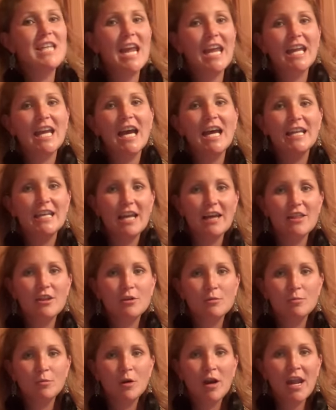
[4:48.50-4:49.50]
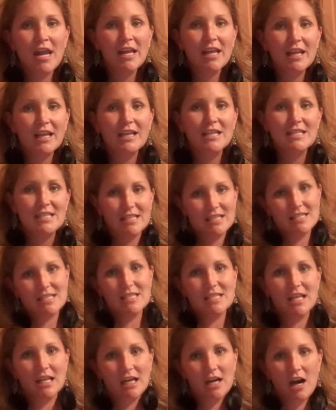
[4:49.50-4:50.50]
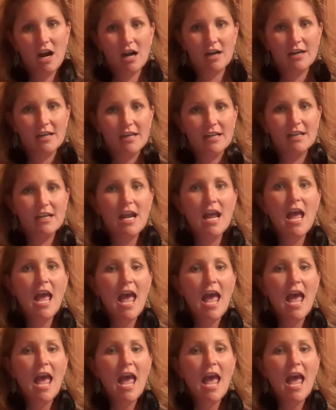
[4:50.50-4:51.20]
take another break because this is going to harden,